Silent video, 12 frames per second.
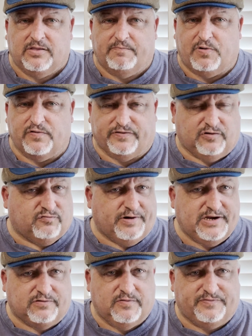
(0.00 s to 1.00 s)
both
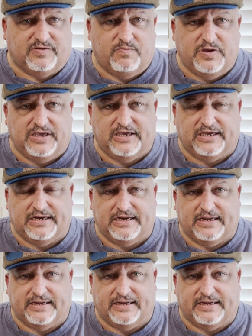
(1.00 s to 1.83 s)
great groups to be in.